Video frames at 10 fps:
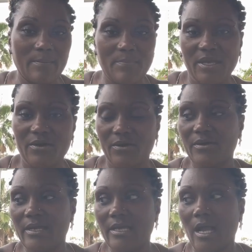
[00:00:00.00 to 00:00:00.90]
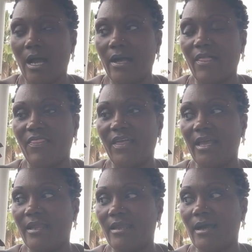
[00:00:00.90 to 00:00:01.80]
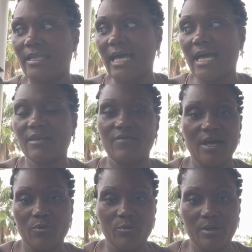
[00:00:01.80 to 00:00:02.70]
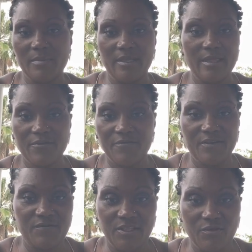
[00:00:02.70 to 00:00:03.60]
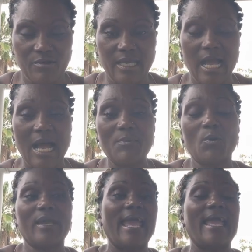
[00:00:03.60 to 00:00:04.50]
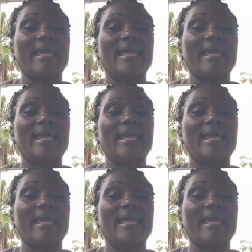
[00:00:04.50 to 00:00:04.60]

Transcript: bigger than a lot of other women that are 53. I'm okay